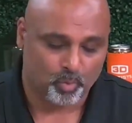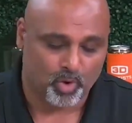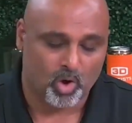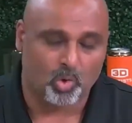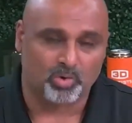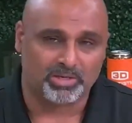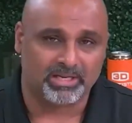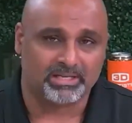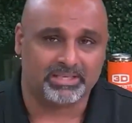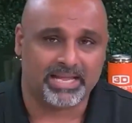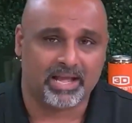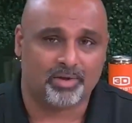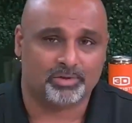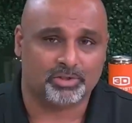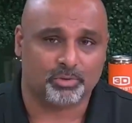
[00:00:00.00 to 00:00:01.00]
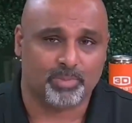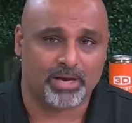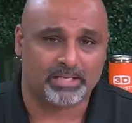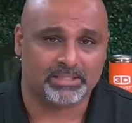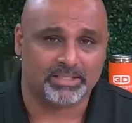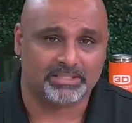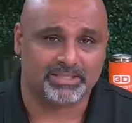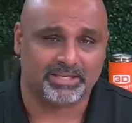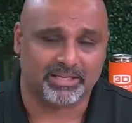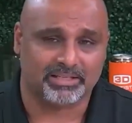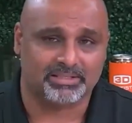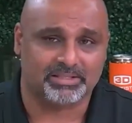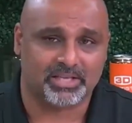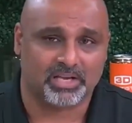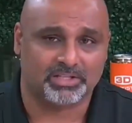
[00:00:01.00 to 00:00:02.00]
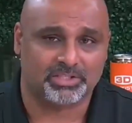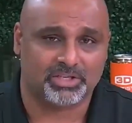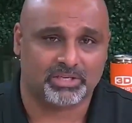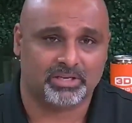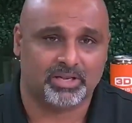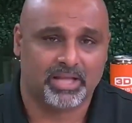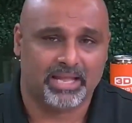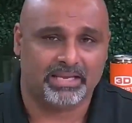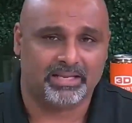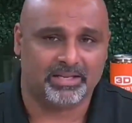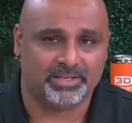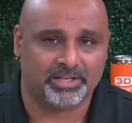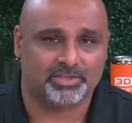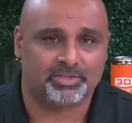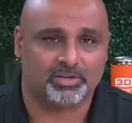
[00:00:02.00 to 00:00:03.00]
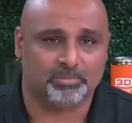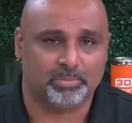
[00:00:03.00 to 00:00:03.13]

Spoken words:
we're holding it down so my assistant can suction any any additional